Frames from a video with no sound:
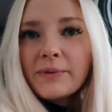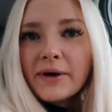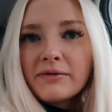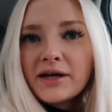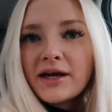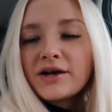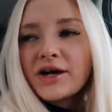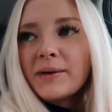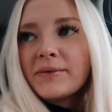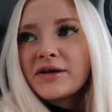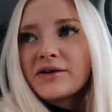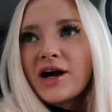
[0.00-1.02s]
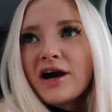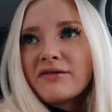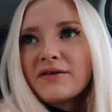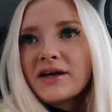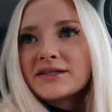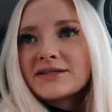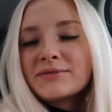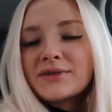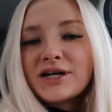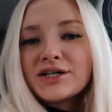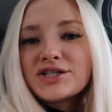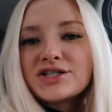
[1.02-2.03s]
I'll probably grab another coffee some
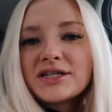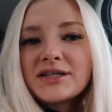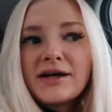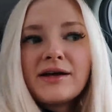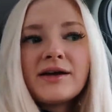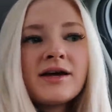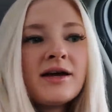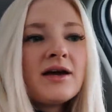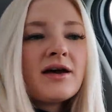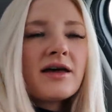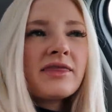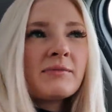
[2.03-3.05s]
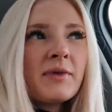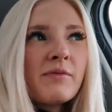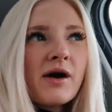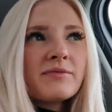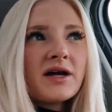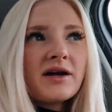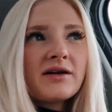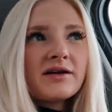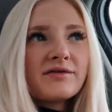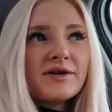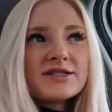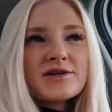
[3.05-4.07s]
lunch and then I think my mom and I are
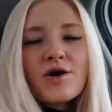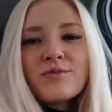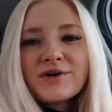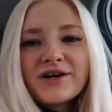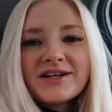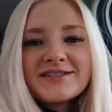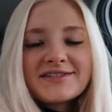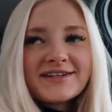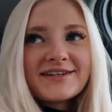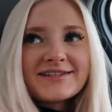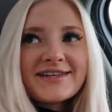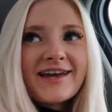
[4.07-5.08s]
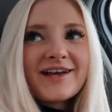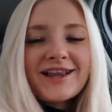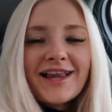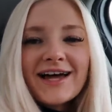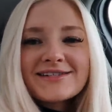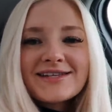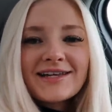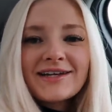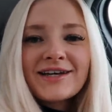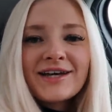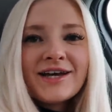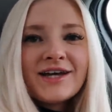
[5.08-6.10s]
gonna run to Home Goods it is a
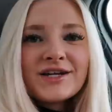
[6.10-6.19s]
classic